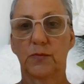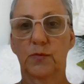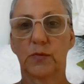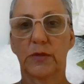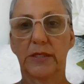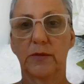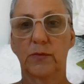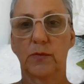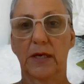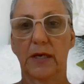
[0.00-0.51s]

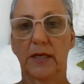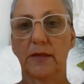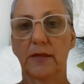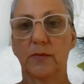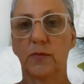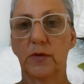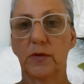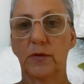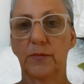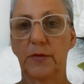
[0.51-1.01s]
week
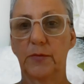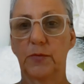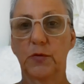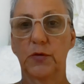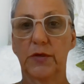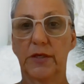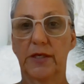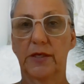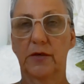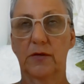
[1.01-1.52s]
1, we'll be
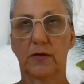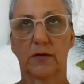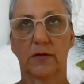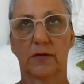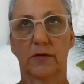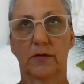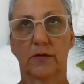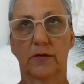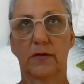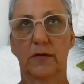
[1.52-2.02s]
working
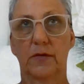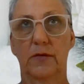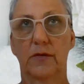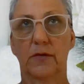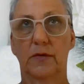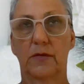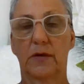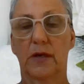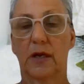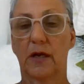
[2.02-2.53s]
on,
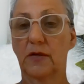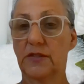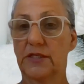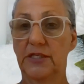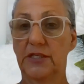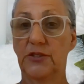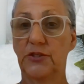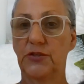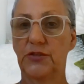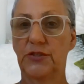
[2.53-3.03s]
I'll
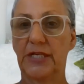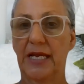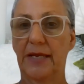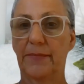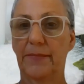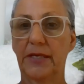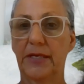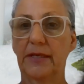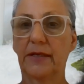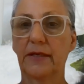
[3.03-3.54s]
teach you
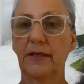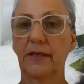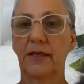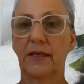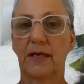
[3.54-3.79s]
tapping,